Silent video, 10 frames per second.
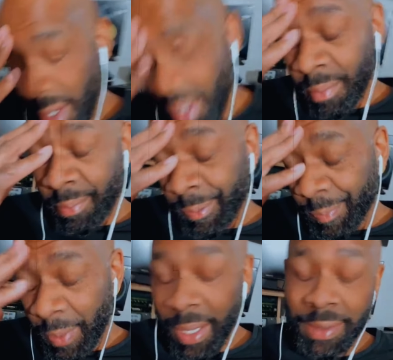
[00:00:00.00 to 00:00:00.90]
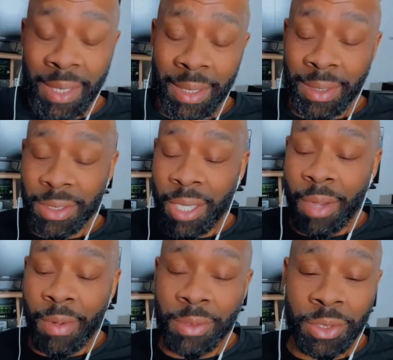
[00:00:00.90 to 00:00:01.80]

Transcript: I sat in the shower.